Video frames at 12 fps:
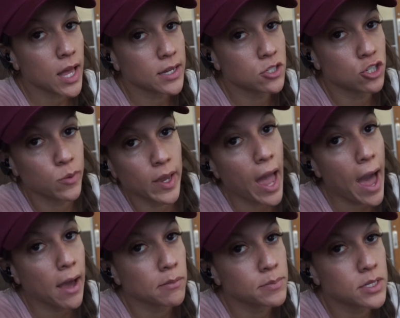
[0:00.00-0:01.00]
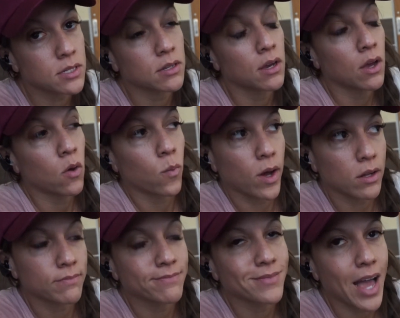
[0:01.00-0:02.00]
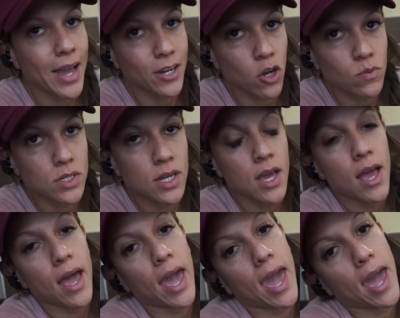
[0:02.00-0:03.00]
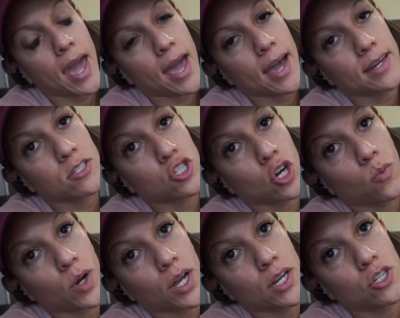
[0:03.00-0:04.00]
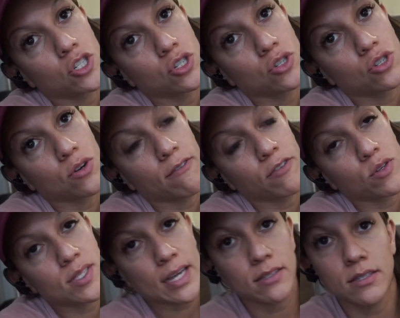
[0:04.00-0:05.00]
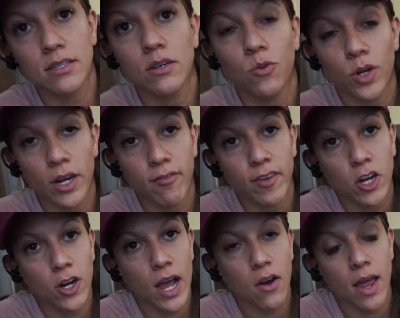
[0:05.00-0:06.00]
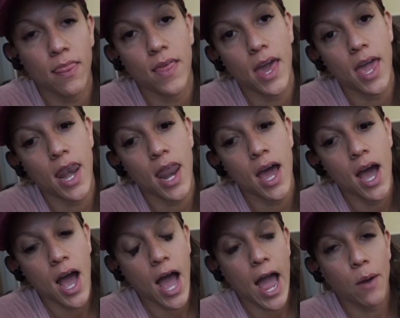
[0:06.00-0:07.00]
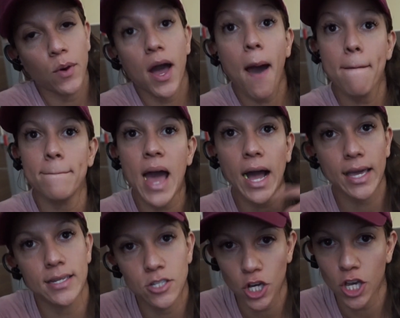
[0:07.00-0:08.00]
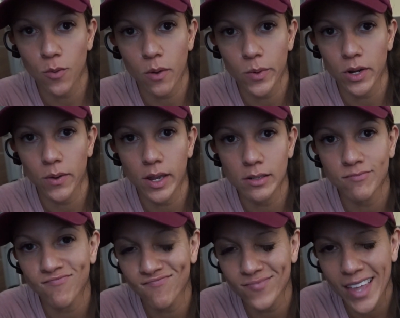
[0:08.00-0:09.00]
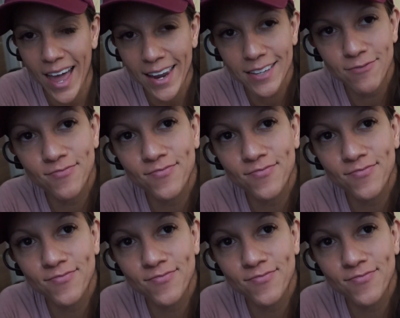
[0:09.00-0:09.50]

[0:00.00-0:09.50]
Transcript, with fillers: likes doing abs. Well, I don't. And so we're gonna do a few sets, we're gonna figure it out, and then we'll come back and tell you what we're doing. Got it.